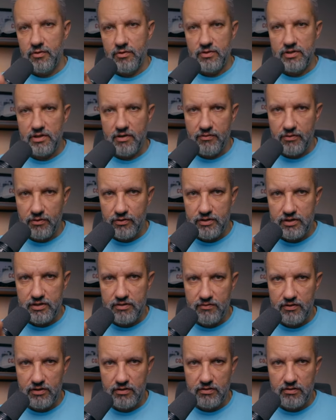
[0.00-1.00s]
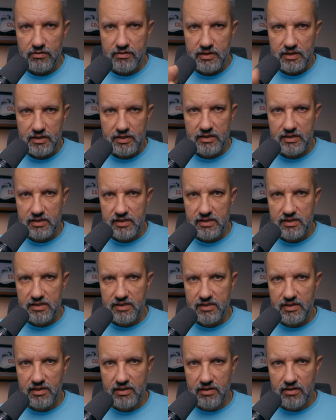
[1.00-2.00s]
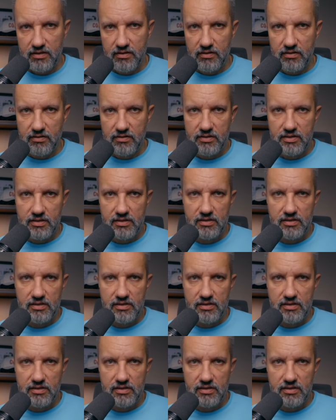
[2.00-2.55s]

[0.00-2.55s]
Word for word: using for this video, that is uh,